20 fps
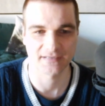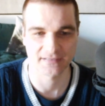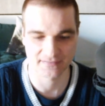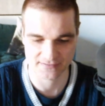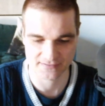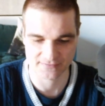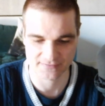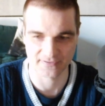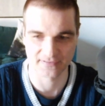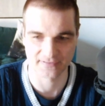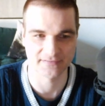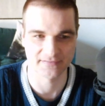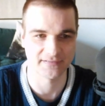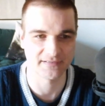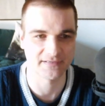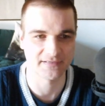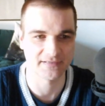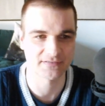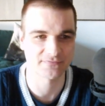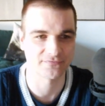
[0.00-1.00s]
as well the
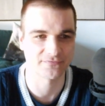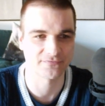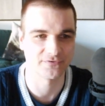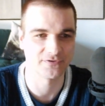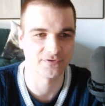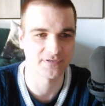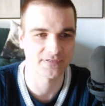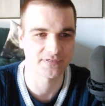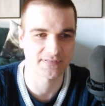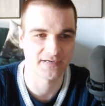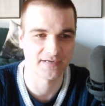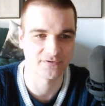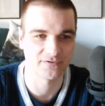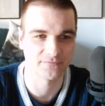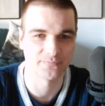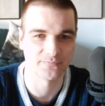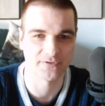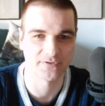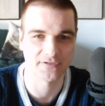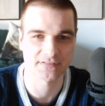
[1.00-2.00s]
xFer
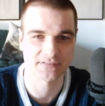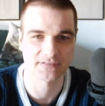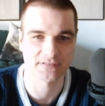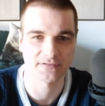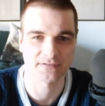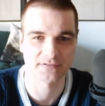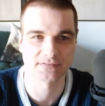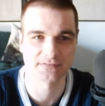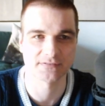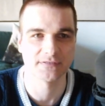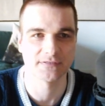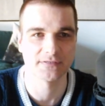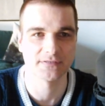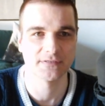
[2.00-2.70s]
Serum presets.